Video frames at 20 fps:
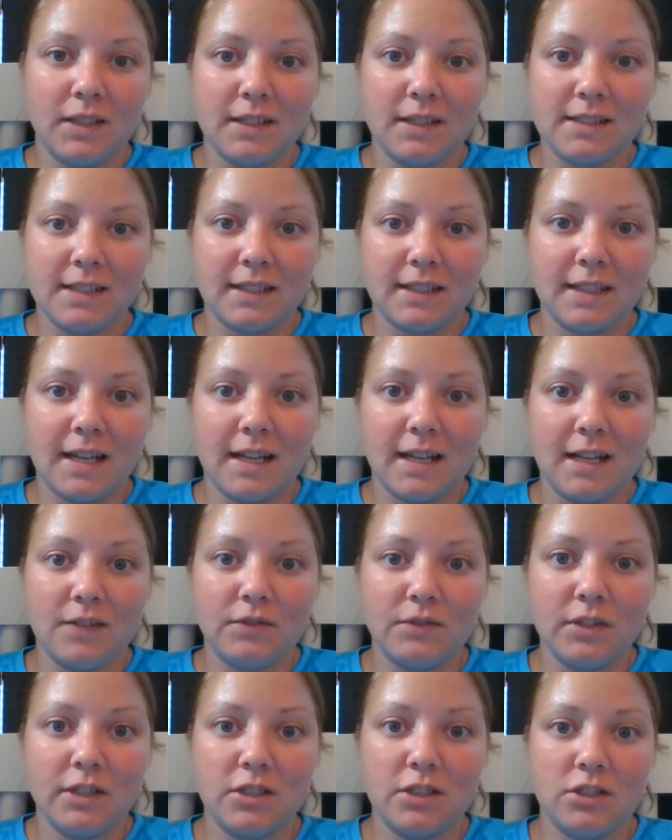things like that, and I
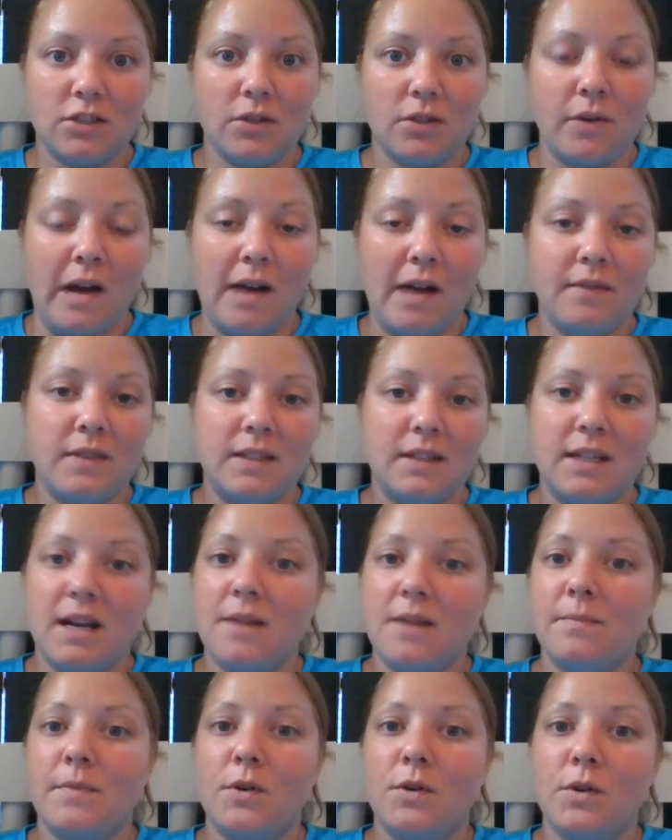really just don't have the
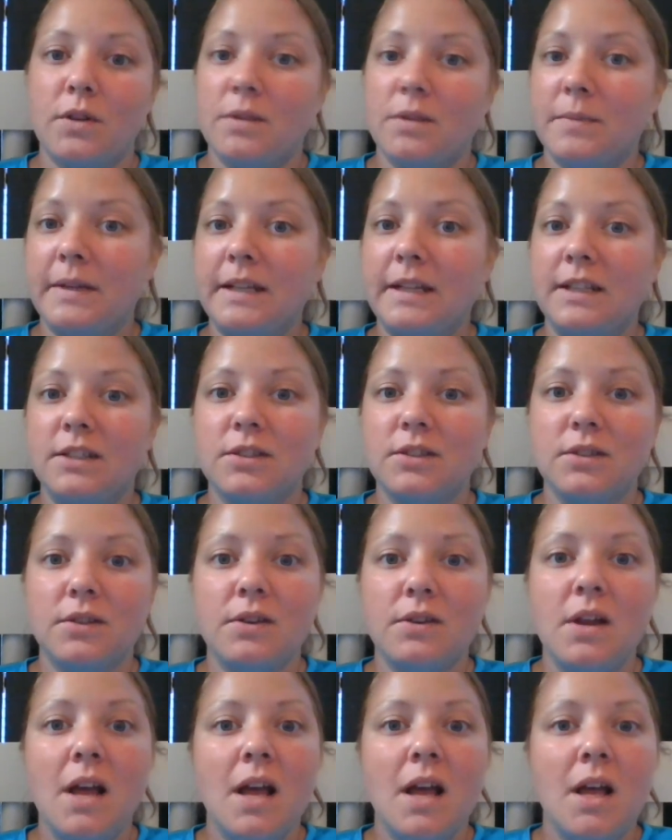time or the money to
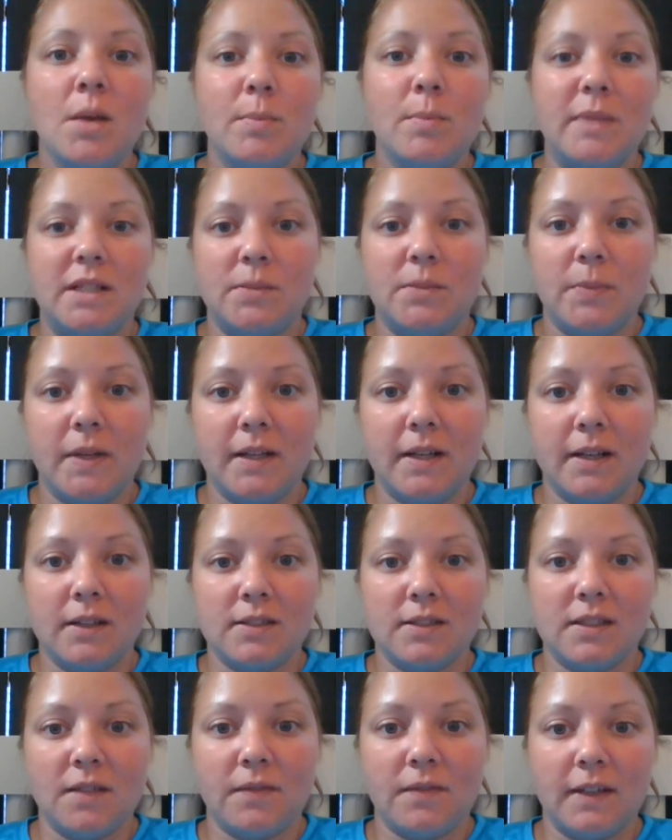be spending
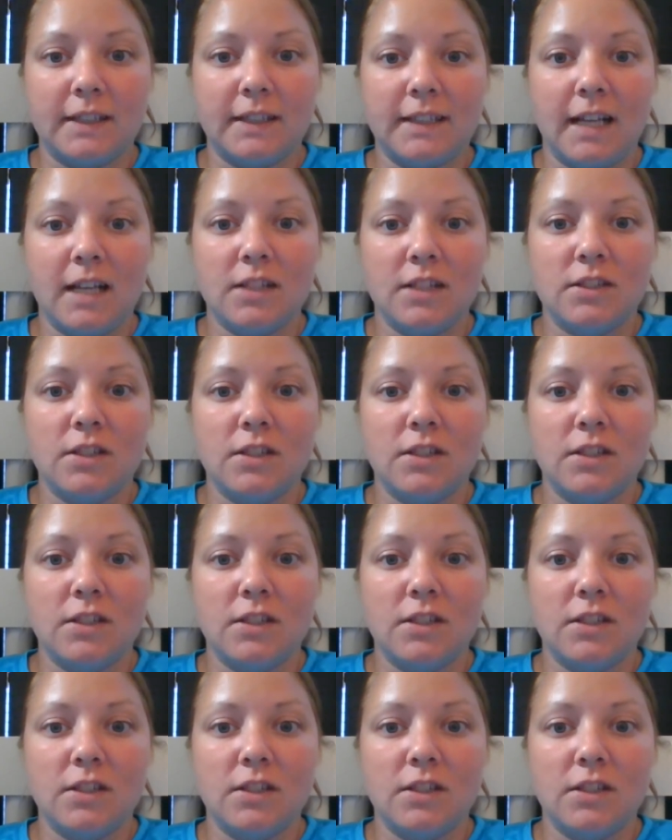on stuff like that.